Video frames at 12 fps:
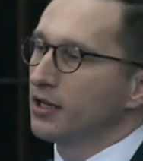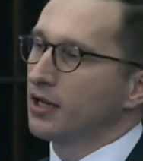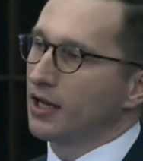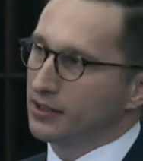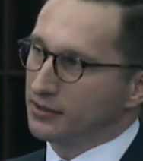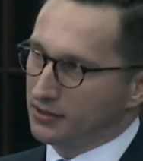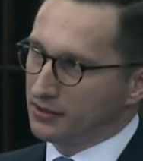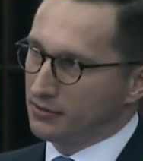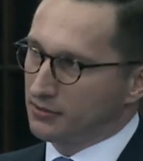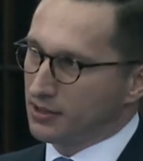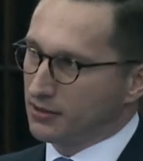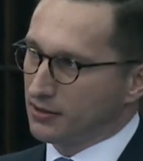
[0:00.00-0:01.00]
and in the
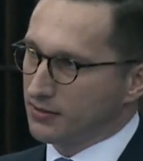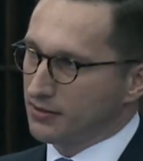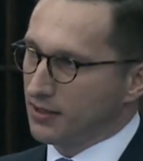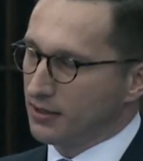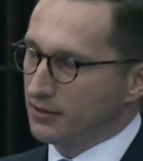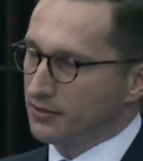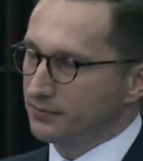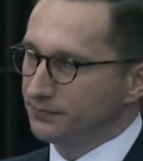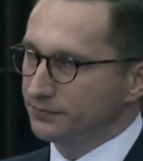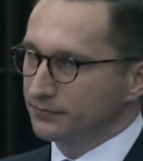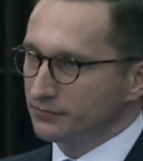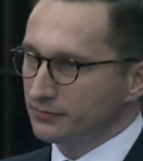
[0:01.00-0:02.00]
United States
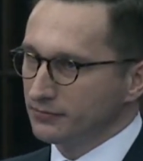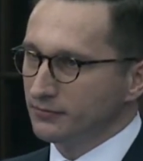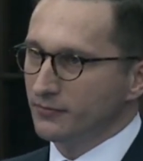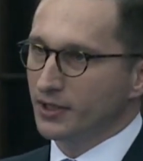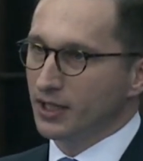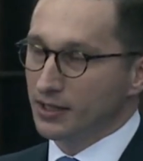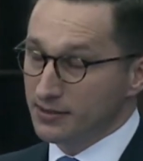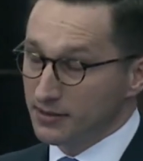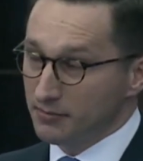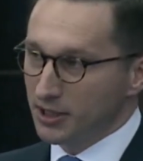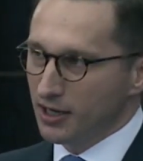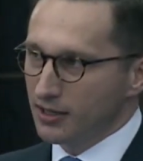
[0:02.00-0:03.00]
are
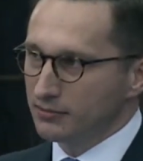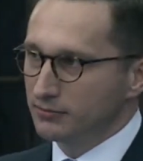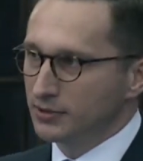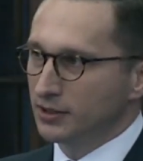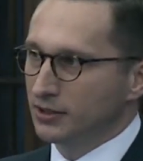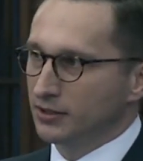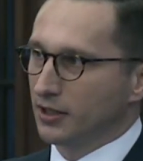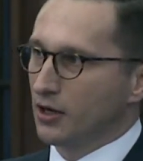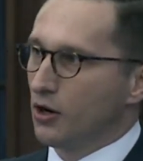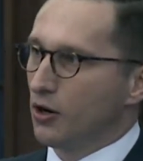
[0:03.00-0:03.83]
similar. They